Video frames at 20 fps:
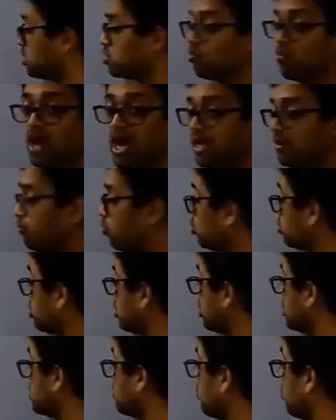is y
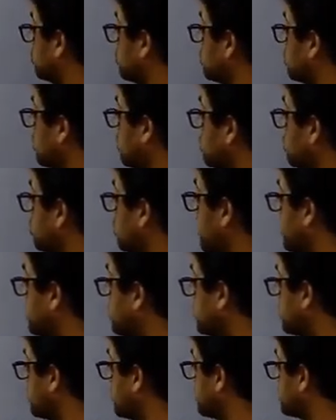motion's position
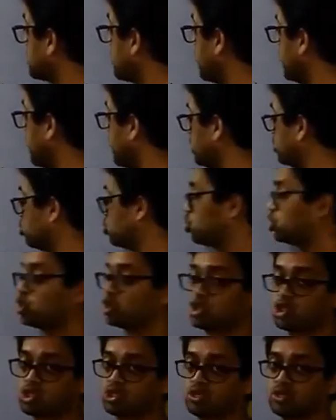change, is
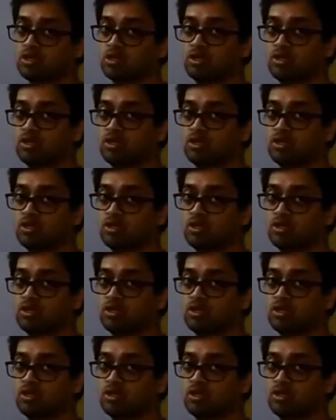h.